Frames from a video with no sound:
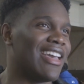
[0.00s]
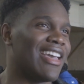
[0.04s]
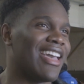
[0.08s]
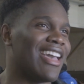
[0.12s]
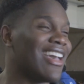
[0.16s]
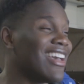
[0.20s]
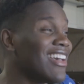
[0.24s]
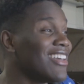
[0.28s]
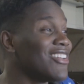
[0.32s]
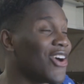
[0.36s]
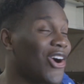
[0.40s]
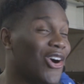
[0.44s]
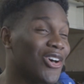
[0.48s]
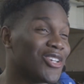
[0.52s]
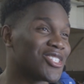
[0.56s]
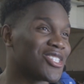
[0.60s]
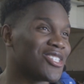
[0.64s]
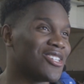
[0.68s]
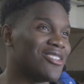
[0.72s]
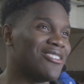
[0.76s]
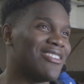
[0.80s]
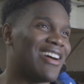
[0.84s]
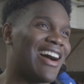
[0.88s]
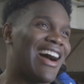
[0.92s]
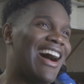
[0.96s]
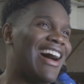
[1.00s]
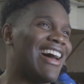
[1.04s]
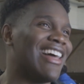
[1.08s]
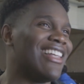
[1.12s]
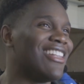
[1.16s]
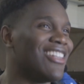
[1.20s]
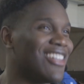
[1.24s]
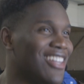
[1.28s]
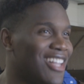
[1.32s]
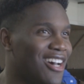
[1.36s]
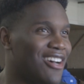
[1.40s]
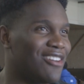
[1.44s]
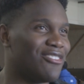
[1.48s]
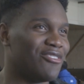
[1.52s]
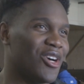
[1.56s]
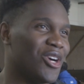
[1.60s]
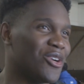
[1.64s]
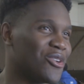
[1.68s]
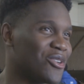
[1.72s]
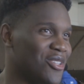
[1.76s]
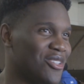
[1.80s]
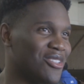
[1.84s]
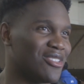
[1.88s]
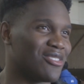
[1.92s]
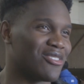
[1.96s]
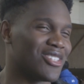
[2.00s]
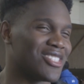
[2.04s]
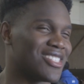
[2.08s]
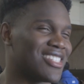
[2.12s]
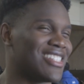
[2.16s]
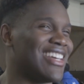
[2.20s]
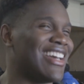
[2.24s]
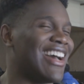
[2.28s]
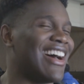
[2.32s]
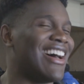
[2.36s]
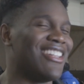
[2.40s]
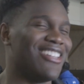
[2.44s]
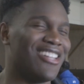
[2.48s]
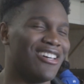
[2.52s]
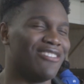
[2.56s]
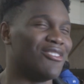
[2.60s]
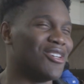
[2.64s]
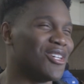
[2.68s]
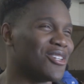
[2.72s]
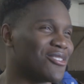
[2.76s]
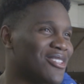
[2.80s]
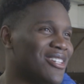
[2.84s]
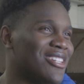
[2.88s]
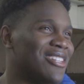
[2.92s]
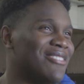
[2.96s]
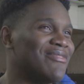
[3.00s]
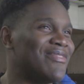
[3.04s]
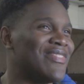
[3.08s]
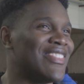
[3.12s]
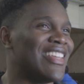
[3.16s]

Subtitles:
And also, I love Oakwood University. I love Oakwood.